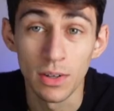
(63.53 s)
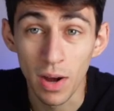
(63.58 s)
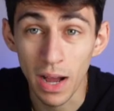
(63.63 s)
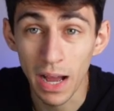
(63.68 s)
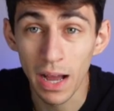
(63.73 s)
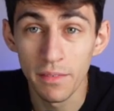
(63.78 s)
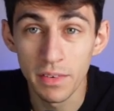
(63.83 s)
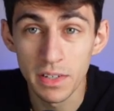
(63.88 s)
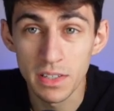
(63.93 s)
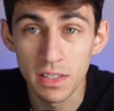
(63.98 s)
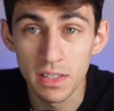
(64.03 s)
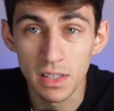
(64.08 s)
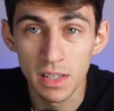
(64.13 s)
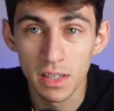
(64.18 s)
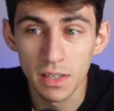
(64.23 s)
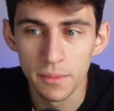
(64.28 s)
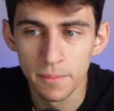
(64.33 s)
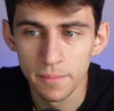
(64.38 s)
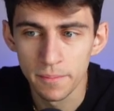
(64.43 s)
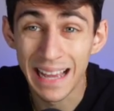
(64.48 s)
Now,
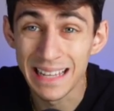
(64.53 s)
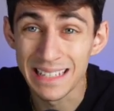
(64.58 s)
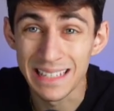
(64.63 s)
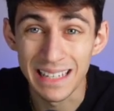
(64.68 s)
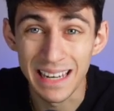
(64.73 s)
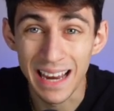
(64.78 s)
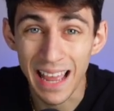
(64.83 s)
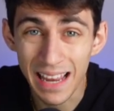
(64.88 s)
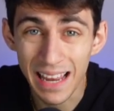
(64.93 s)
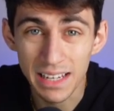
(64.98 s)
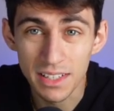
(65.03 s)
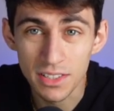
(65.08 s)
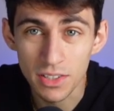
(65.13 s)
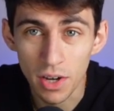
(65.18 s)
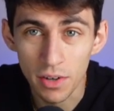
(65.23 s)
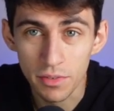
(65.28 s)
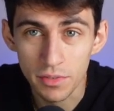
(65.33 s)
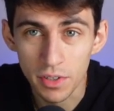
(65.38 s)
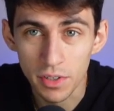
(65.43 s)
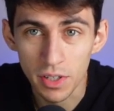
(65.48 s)
obviously, as in any
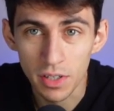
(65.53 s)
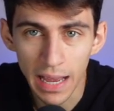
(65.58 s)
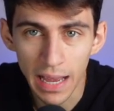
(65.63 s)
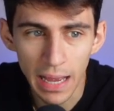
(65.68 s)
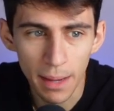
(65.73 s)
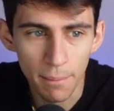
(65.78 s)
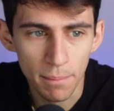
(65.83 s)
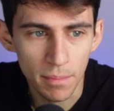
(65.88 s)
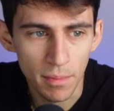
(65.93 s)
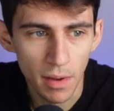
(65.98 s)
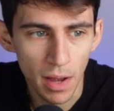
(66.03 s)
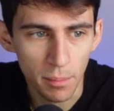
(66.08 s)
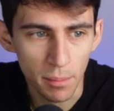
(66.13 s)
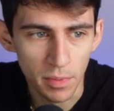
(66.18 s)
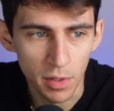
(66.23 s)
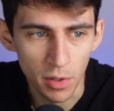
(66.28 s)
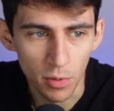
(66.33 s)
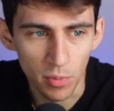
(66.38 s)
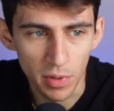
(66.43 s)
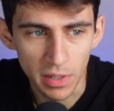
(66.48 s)
software app, I'm
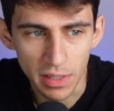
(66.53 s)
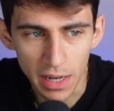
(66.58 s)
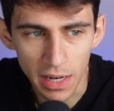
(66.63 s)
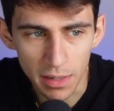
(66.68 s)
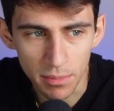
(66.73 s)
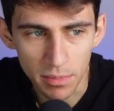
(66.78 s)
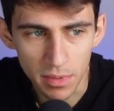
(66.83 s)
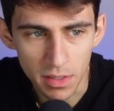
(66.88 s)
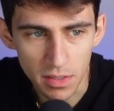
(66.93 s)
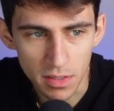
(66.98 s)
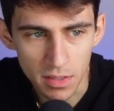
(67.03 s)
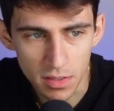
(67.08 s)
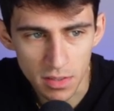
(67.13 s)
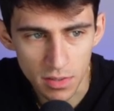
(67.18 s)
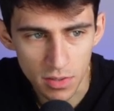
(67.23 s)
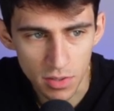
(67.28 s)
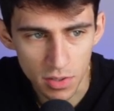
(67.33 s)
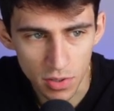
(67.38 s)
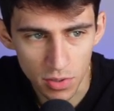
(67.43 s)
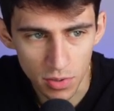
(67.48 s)
gonna rename this
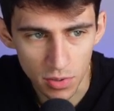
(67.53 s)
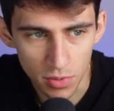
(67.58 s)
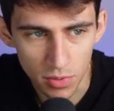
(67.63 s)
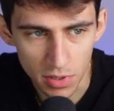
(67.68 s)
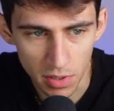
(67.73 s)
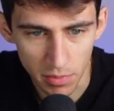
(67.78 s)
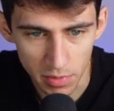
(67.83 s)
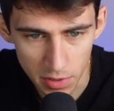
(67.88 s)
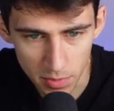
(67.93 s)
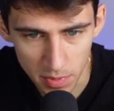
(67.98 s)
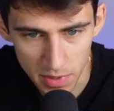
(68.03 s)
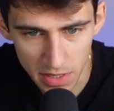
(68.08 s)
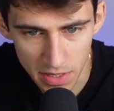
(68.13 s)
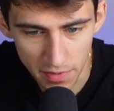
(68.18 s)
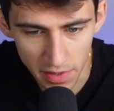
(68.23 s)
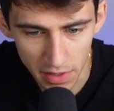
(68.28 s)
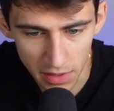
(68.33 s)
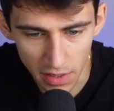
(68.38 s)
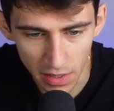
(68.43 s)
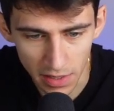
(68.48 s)
to something
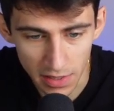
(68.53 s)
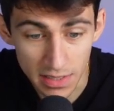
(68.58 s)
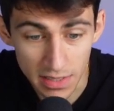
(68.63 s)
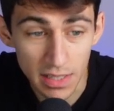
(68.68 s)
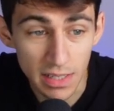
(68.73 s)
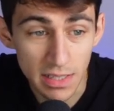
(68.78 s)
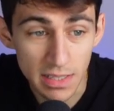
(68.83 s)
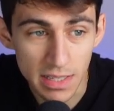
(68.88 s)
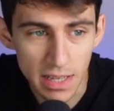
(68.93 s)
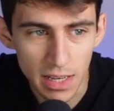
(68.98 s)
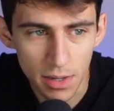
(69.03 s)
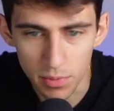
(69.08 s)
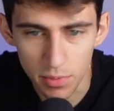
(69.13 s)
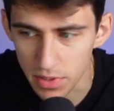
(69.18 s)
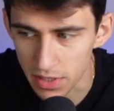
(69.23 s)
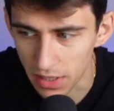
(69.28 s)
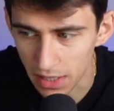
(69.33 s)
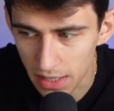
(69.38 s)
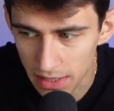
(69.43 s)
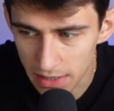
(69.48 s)
specific, like let's say it
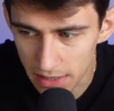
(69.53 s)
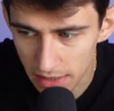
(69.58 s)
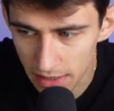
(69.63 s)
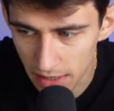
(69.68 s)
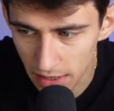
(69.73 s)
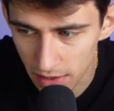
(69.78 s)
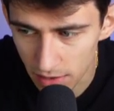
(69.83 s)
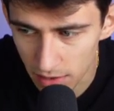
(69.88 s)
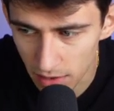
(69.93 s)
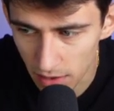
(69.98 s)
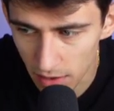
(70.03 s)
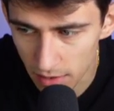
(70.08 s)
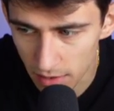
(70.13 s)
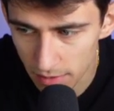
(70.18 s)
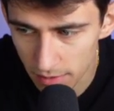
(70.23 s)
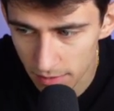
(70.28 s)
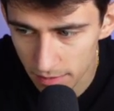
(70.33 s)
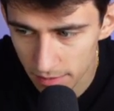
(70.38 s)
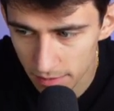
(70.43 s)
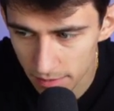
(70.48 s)
was a content calendar,
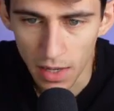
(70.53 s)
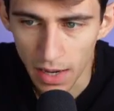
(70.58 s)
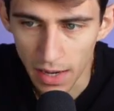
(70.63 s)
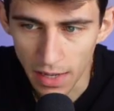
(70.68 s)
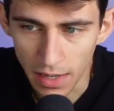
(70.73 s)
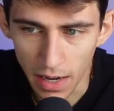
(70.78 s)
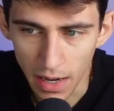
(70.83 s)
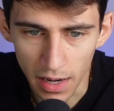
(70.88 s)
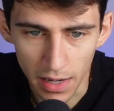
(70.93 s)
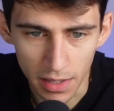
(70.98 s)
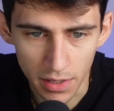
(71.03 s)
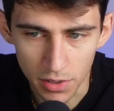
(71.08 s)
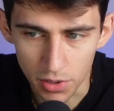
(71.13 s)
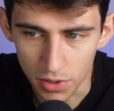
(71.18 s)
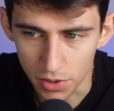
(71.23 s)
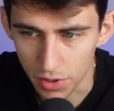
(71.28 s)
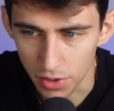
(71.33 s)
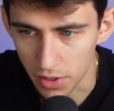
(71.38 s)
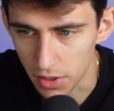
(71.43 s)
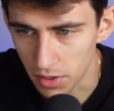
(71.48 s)
and I
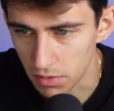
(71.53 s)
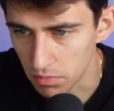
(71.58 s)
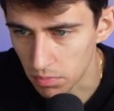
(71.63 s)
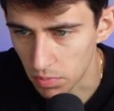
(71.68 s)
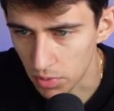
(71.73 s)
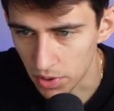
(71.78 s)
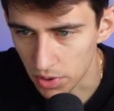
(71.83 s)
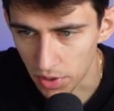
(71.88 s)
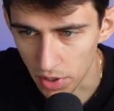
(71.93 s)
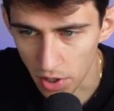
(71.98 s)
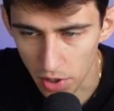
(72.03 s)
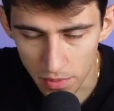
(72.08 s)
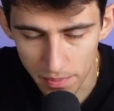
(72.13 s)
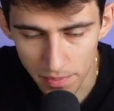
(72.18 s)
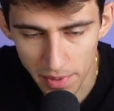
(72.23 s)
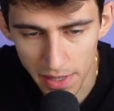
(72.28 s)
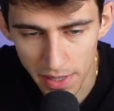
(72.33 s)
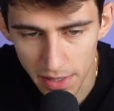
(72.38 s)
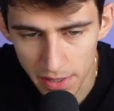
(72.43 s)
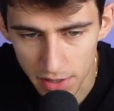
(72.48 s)
could put in the
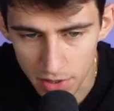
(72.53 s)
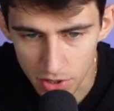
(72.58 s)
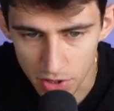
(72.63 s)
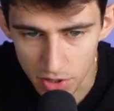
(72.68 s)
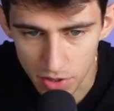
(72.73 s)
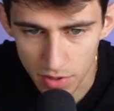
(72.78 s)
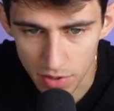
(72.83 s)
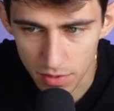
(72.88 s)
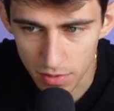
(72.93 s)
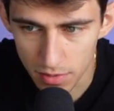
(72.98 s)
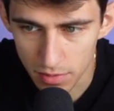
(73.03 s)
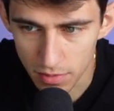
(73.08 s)
homepage,